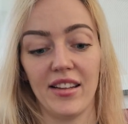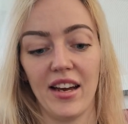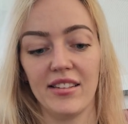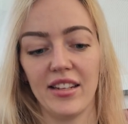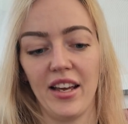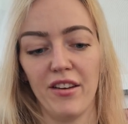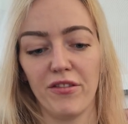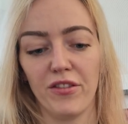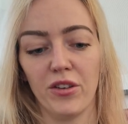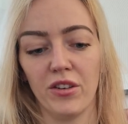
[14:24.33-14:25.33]
that is
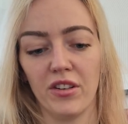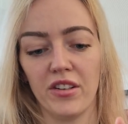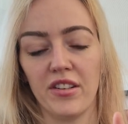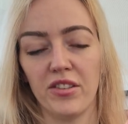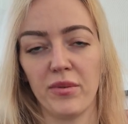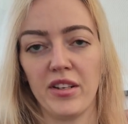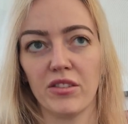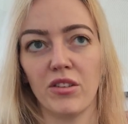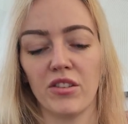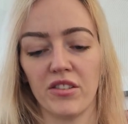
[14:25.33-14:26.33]
it for this
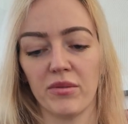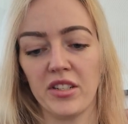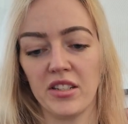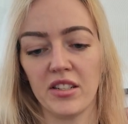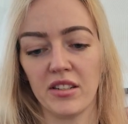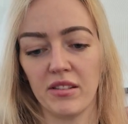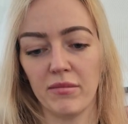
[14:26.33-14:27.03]
week's orders, which